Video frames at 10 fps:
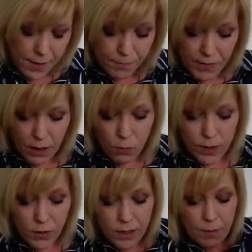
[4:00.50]
that we
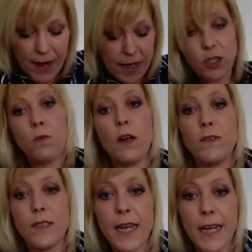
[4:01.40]
look at the Page of
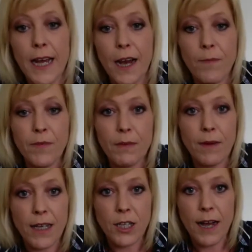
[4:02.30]
Wands here,
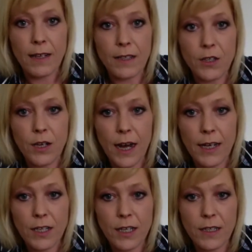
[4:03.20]
my childish
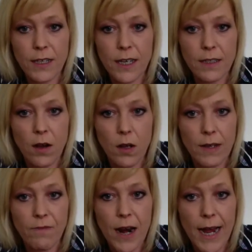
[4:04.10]
card. Can you see he's all
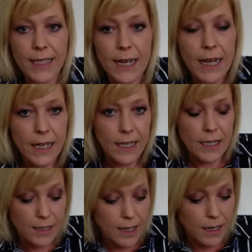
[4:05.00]
in red? Can
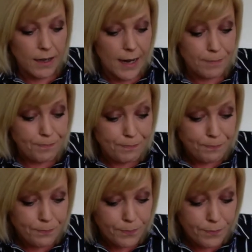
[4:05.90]
you see that?
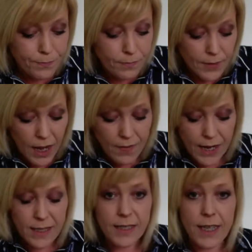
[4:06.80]
And
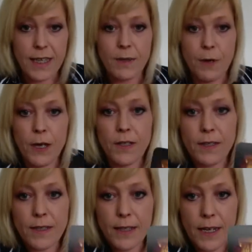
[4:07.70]
then I see this
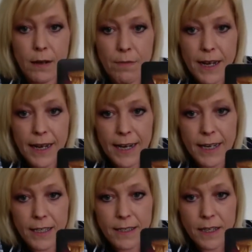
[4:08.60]
person sneaking back in.
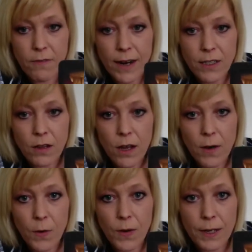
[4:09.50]
Can you see the red
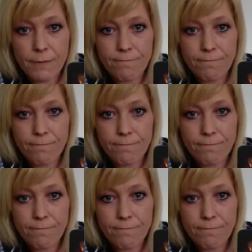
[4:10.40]
cloak?